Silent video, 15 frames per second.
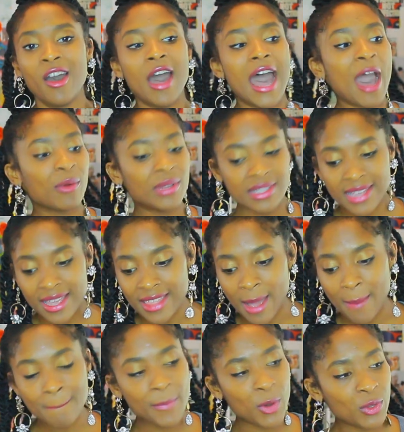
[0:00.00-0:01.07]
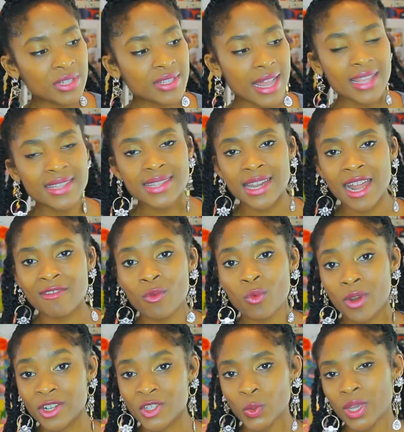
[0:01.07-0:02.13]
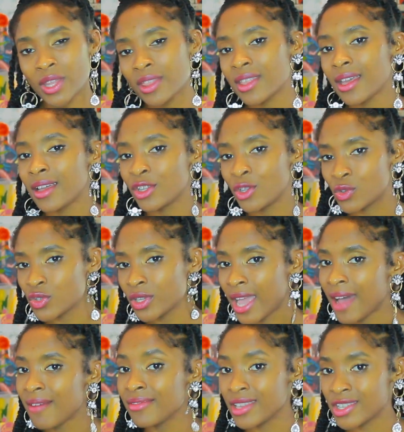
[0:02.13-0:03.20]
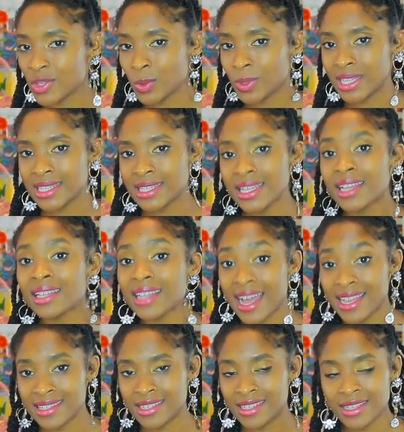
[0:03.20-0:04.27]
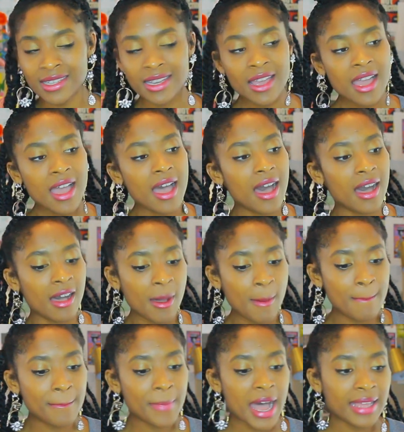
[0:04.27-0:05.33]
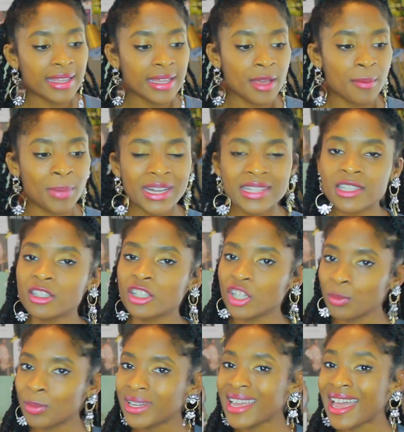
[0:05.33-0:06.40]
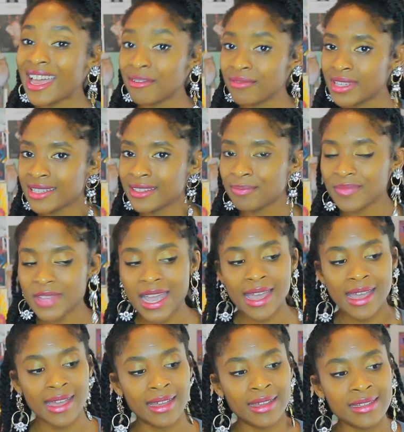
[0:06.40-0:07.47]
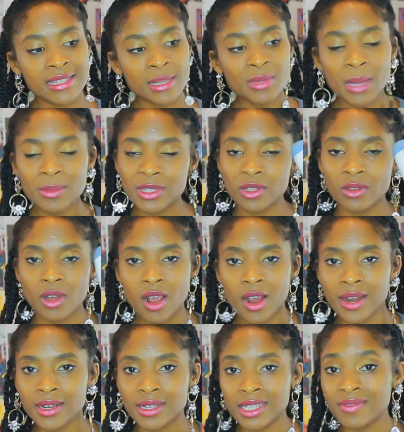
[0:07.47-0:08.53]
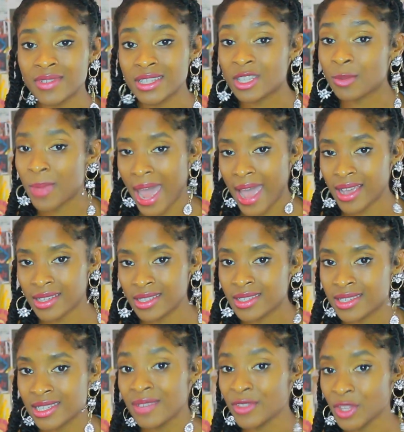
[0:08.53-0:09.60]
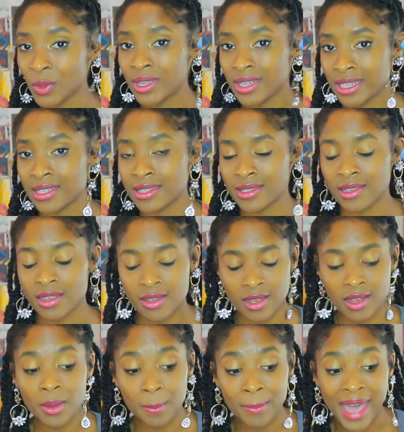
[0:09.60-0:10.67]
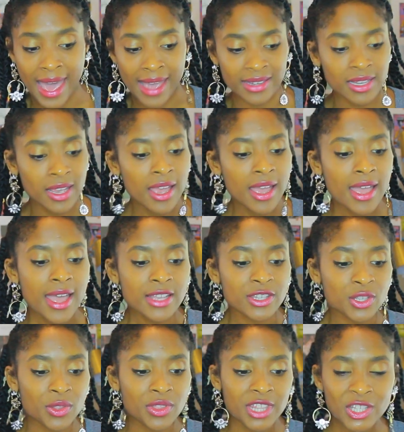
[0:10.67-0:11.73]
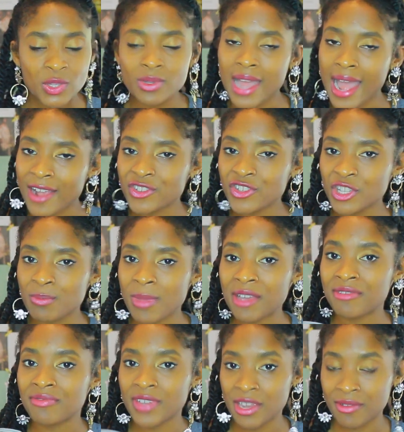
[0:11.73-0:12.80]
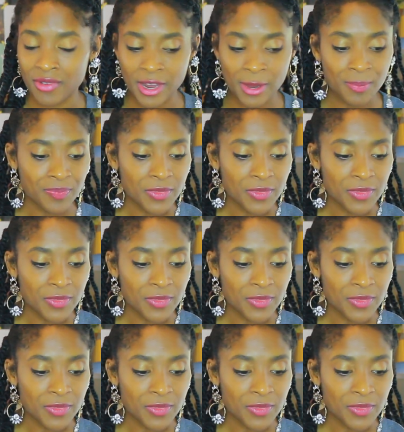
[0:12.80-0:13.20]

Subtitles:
I would say that most stylists that I've worked with usually have this one. This is a classic, but it's a little bit heavy and sometimes a little hard even to pack, even though it is compact. So this one actually is my favorite.